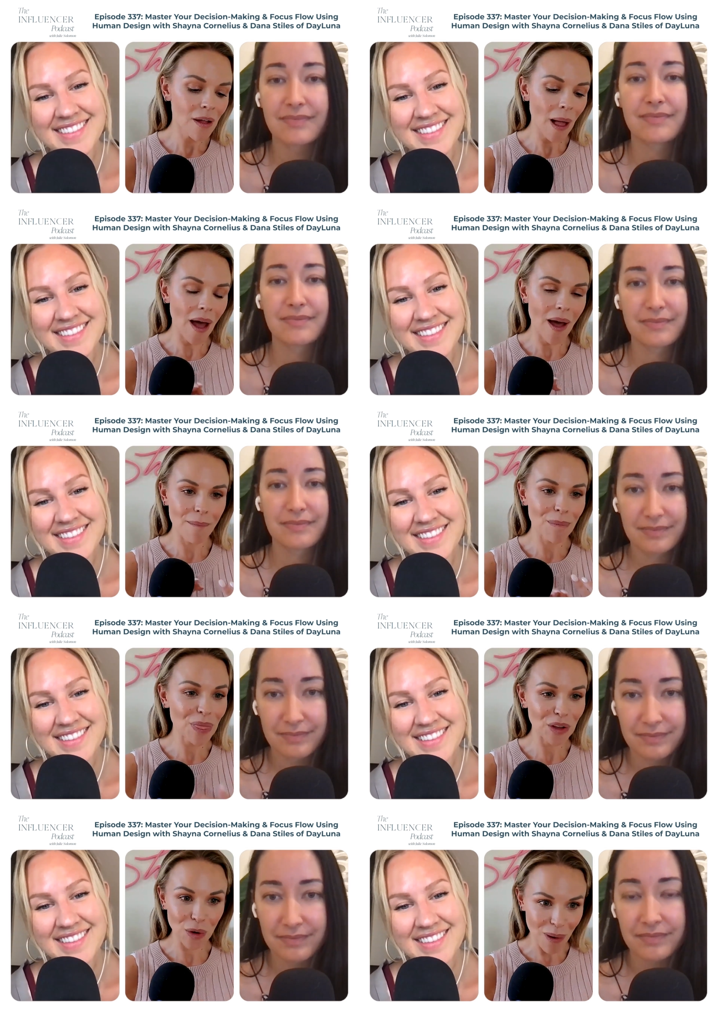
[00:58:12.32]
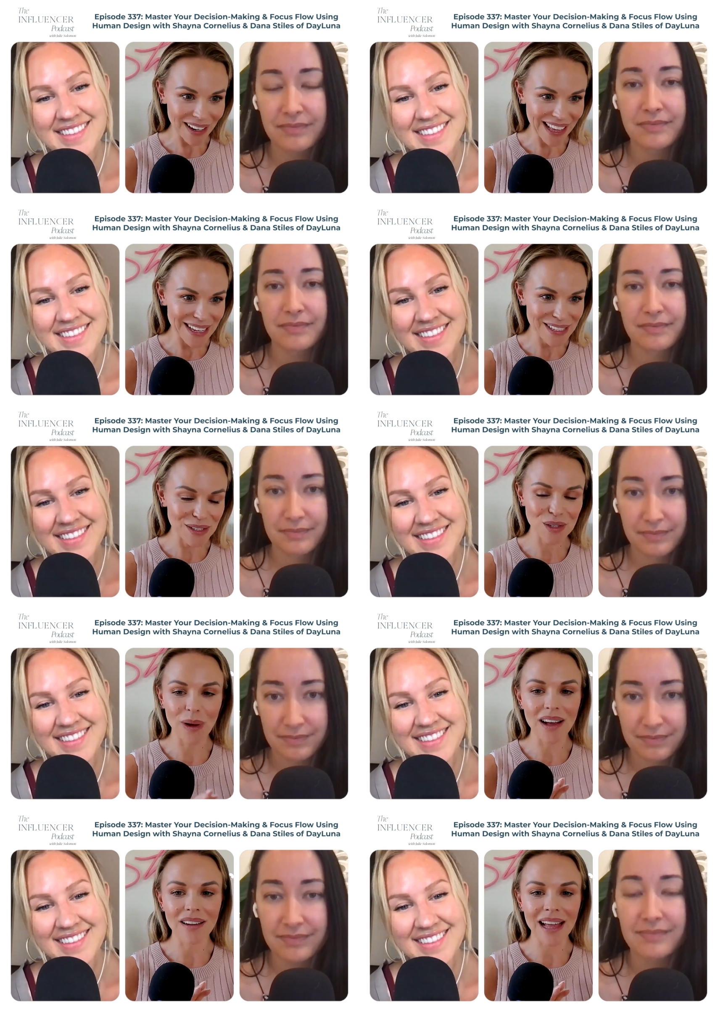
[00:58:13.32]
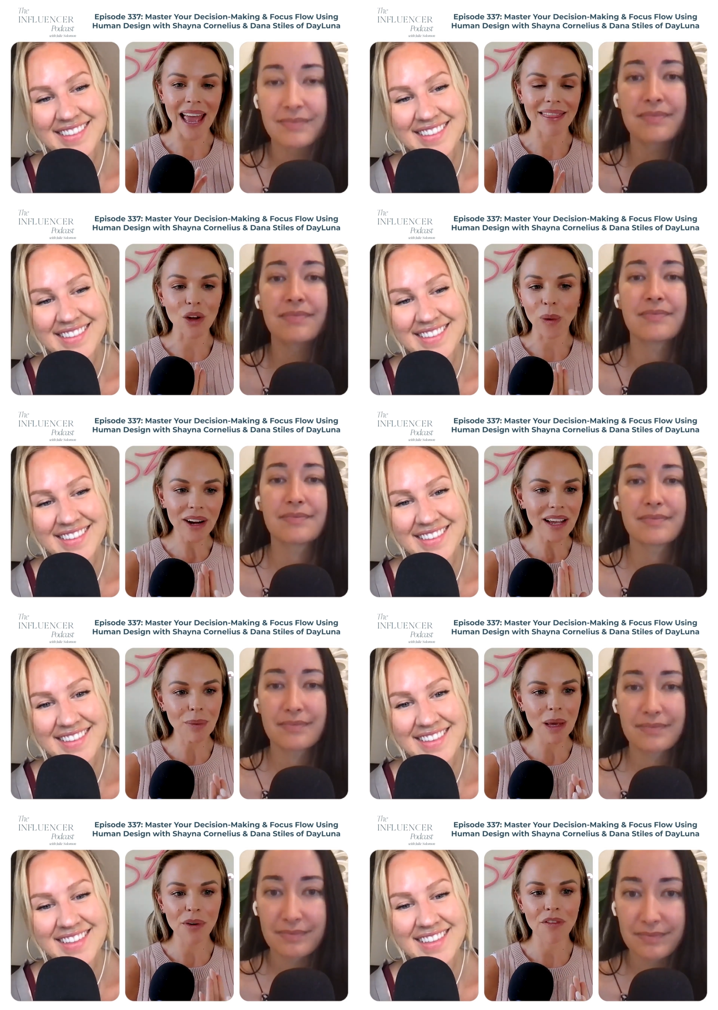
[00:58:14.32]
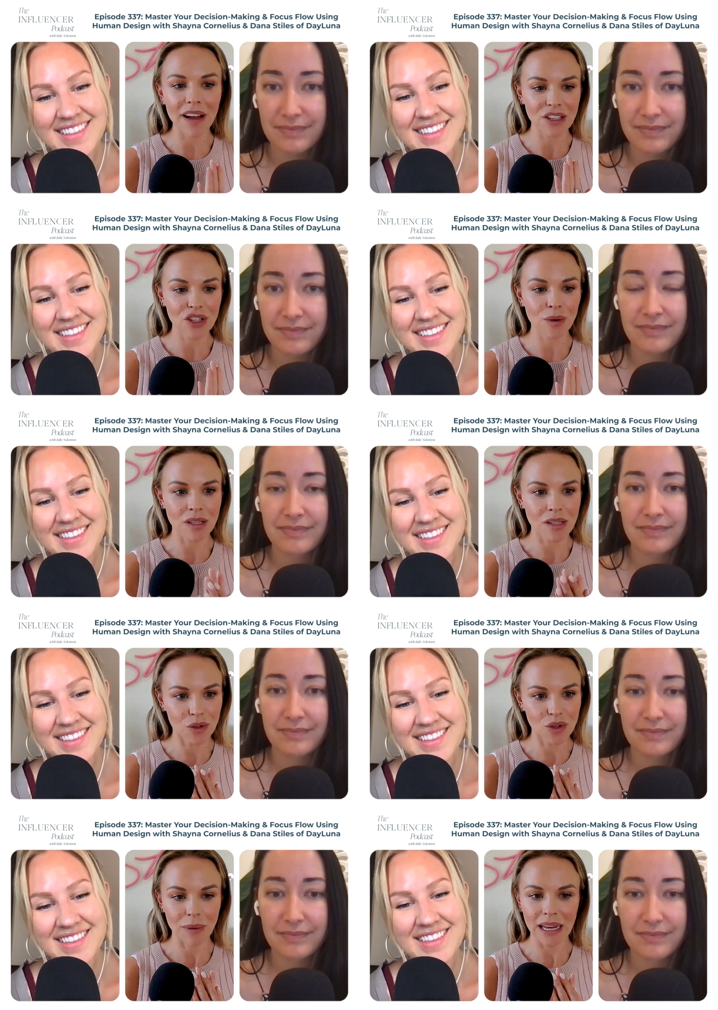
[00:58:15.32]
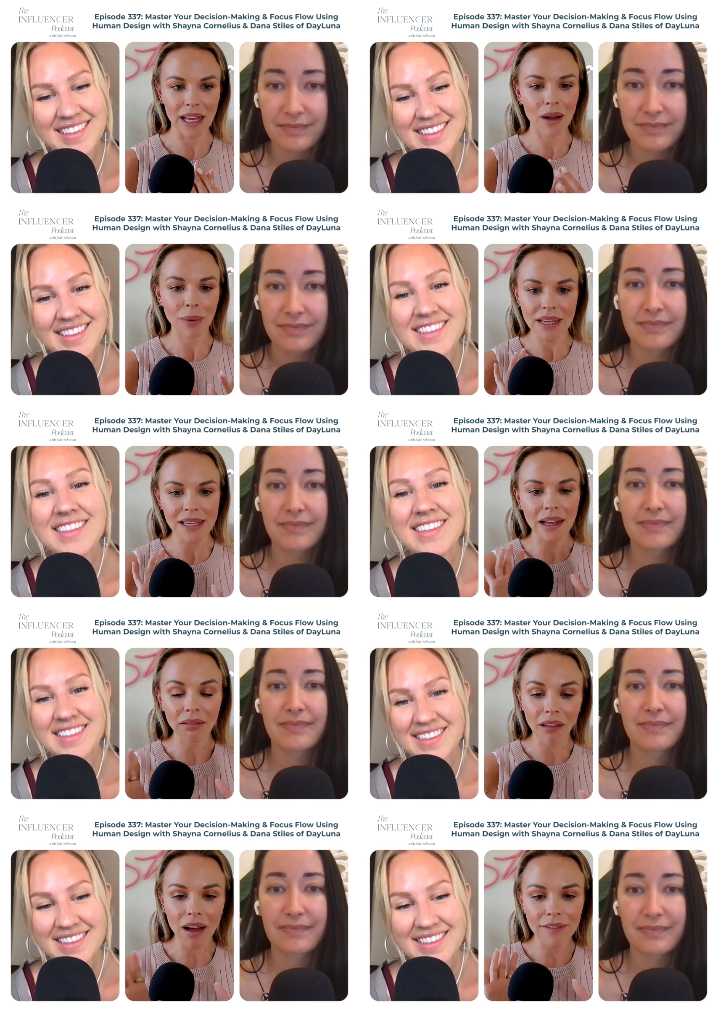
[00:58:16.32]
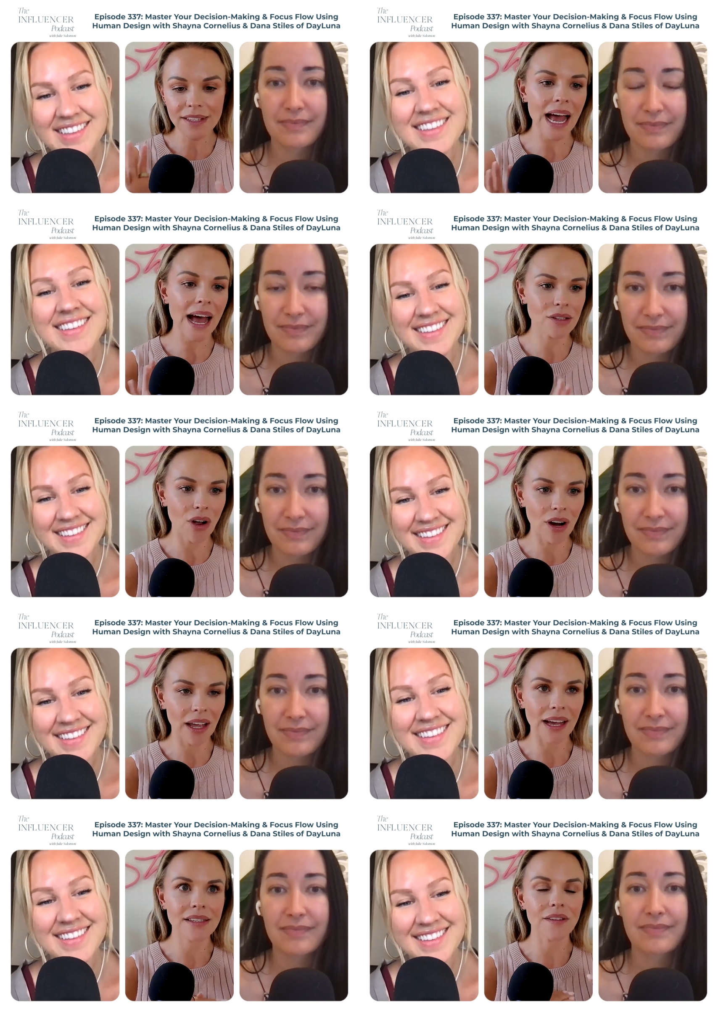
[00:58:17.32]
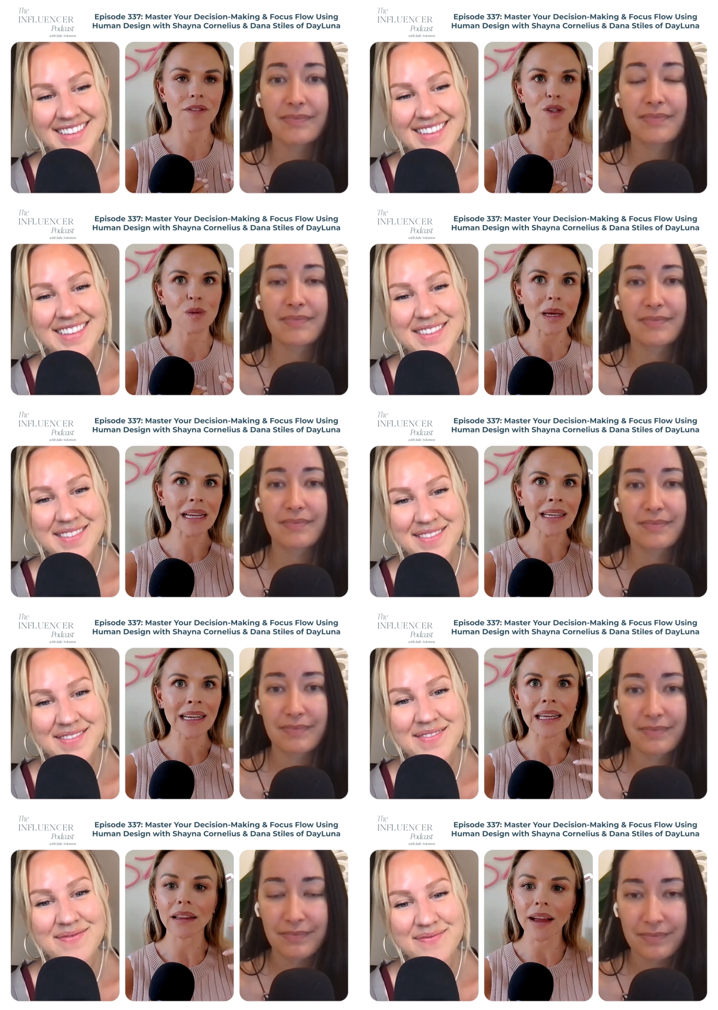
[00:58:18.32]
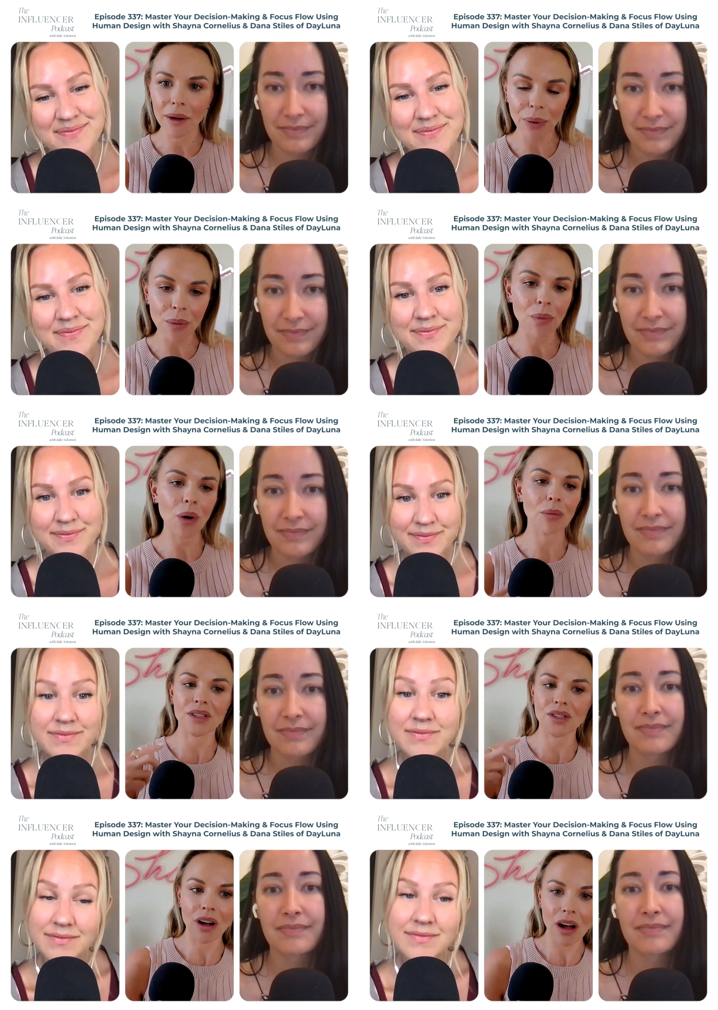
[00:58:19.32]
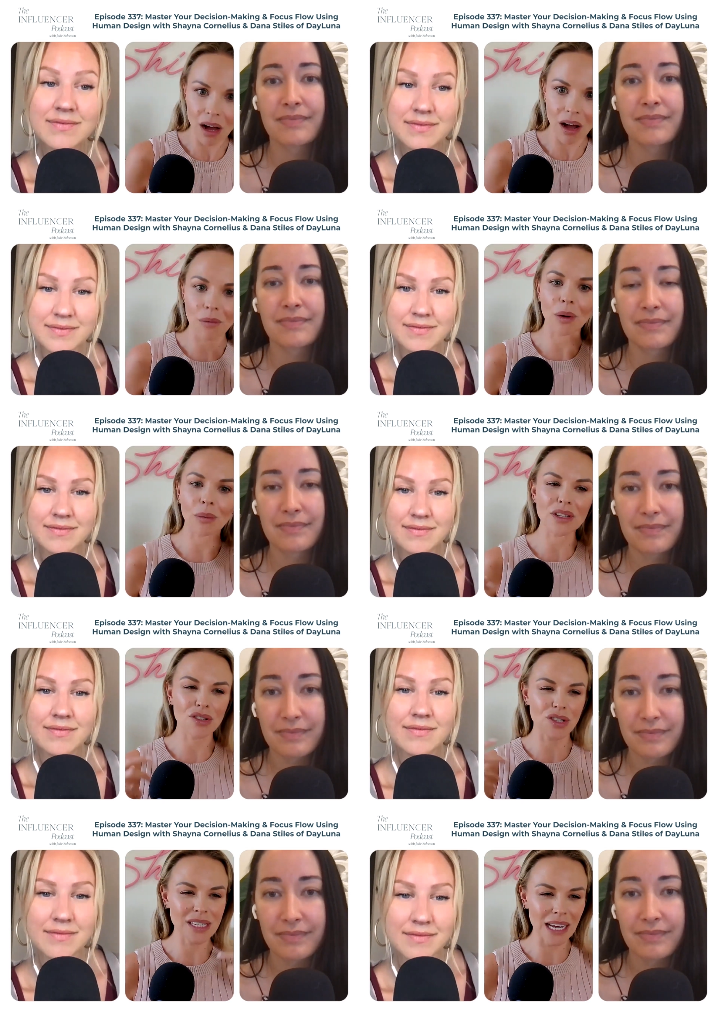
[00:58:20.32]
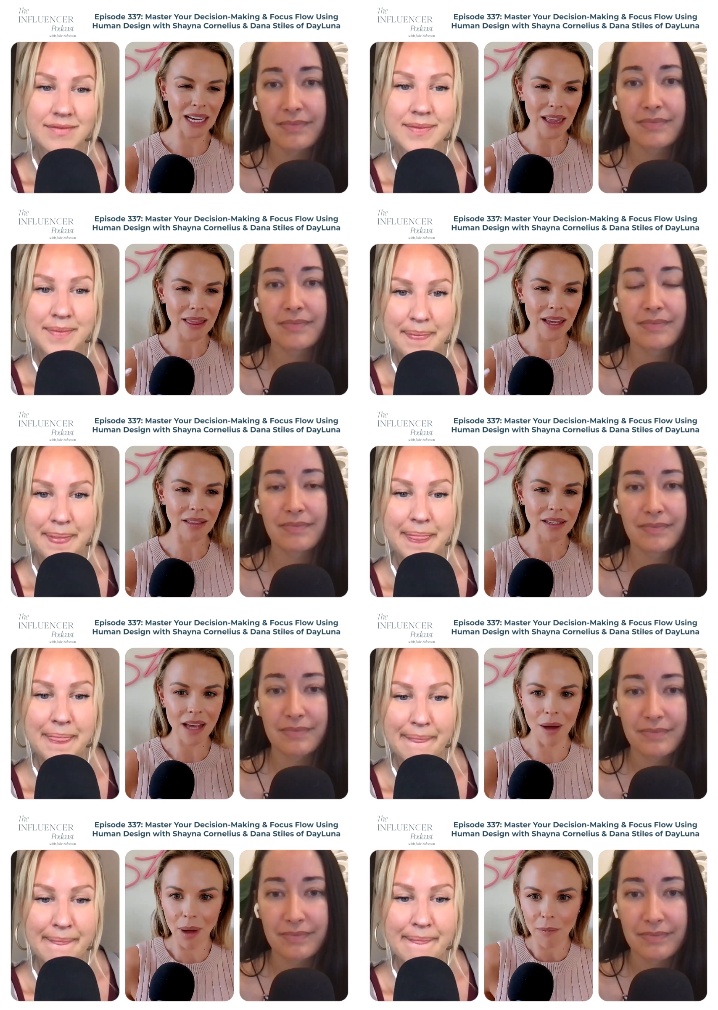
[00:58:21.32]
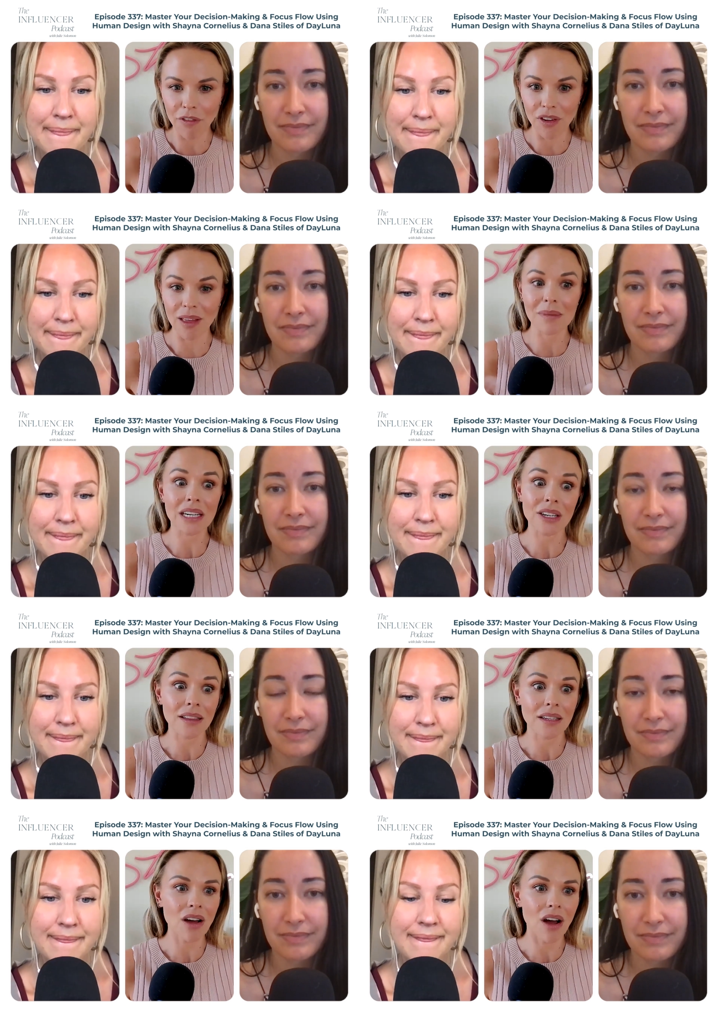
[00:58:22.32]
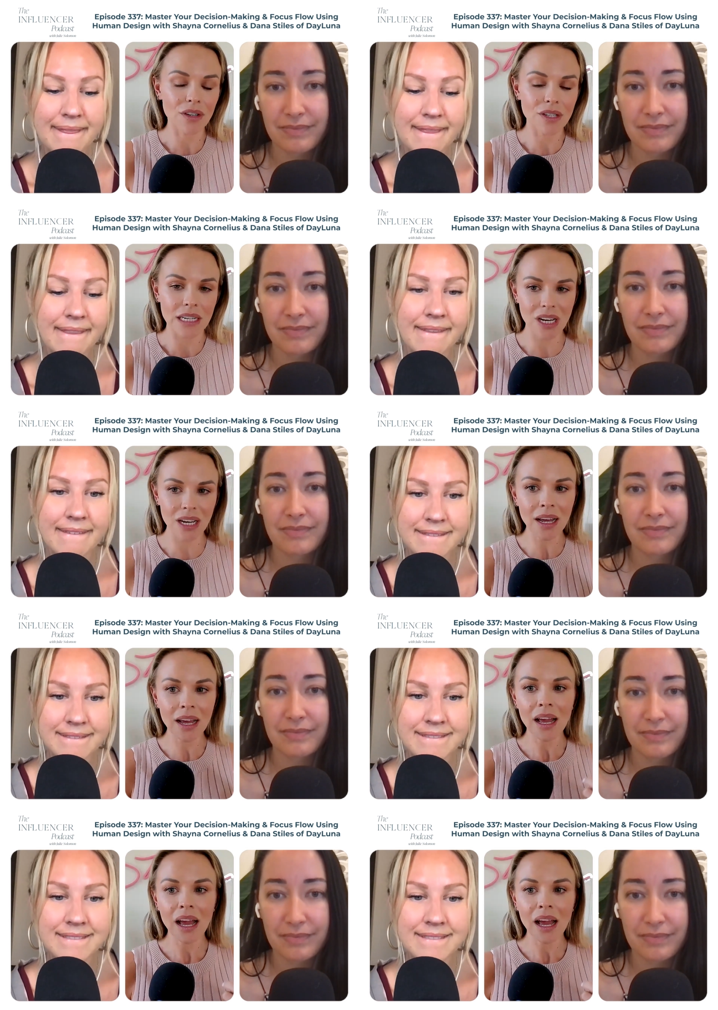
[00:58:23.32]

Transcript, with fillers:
Speaker 1: um, your podcast as well. And then where can people find you on social media? Because I love to ask our guests if there's been any light bulb moments or aha moments or just anything that's come up for them during this conversation.